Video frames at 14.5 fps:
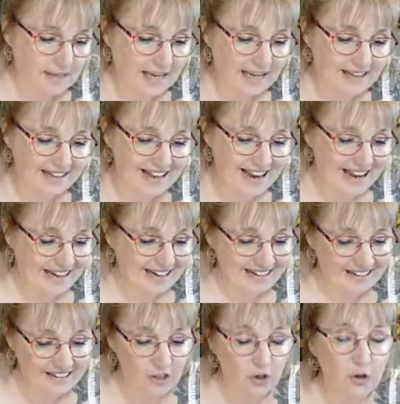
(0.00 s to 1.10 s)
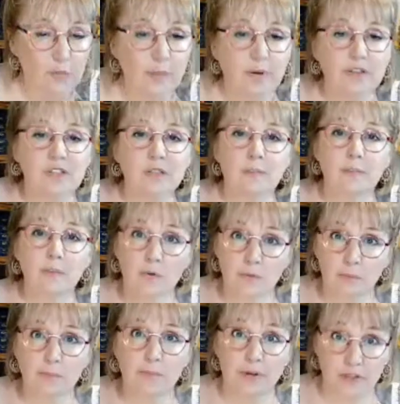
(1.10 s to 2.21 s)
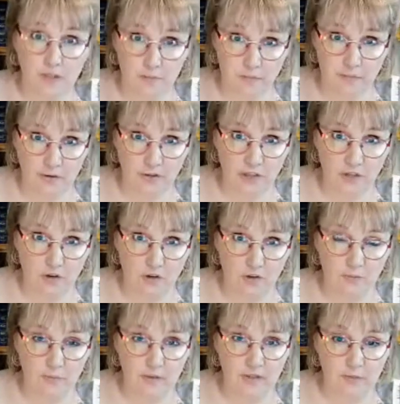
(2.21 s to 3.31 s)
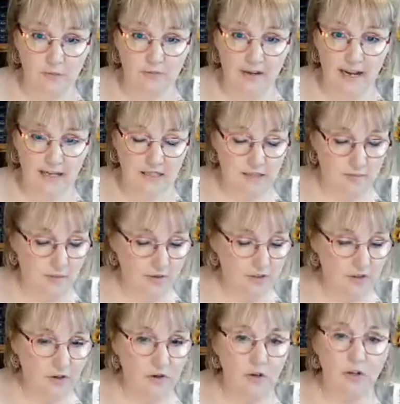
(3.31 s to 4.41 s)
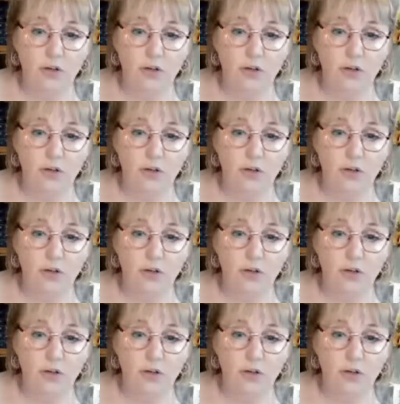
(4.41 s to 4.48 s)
And then you can put some music on, put some relaxing music on.